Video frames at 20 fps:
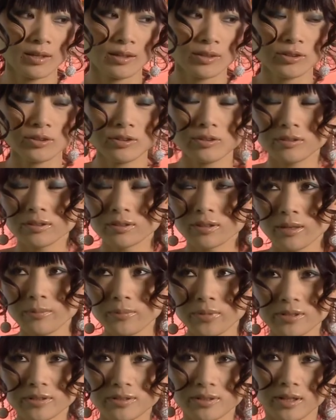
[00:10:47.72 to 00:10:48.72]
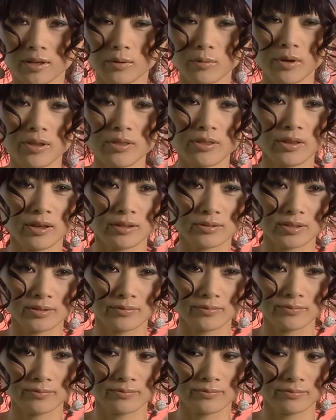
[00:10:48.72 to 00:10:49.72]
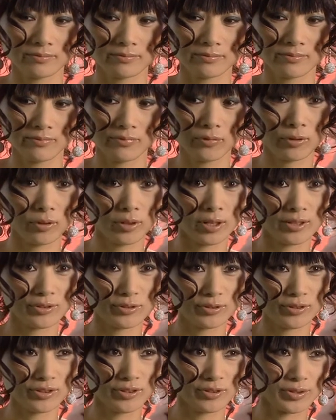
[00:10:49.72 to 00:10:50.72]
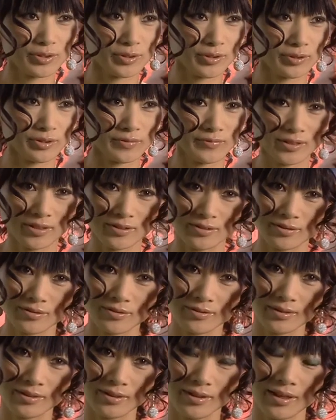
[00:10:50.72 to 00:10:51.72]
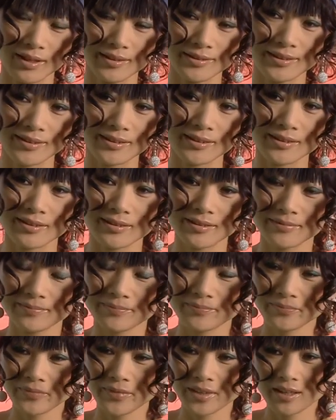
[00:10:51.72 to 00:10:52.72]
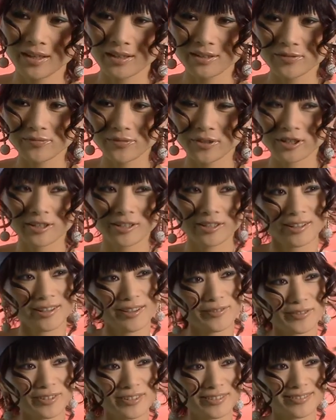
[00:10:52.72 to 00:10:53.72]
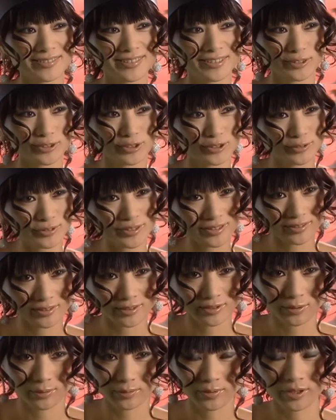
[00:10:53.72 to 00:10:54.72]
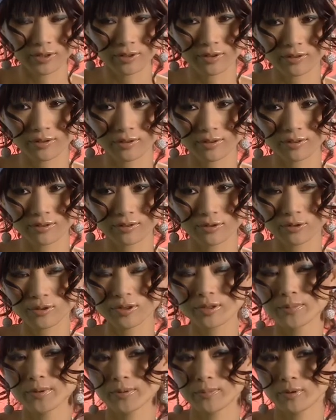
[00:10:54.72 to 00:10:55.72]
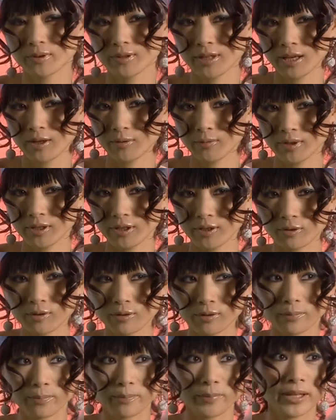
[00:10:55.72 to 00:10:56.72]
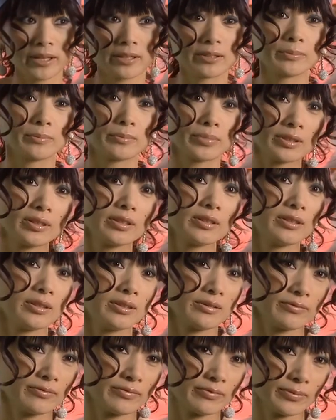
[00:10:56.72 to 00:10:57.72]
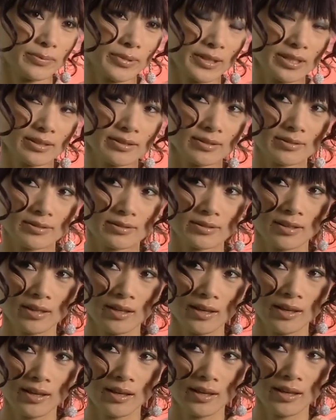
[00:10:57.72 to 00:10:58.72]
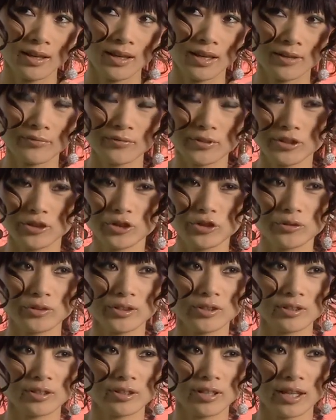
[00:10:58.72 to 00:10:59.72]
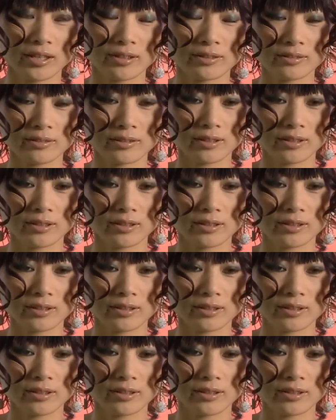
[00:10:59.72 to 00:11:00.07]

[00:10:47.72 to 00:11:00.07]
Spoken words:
You know, the dumplings like 1,400 years old of history. I think it's very clever they're doing this way, or trick people that way, or make them believe, because every new year, like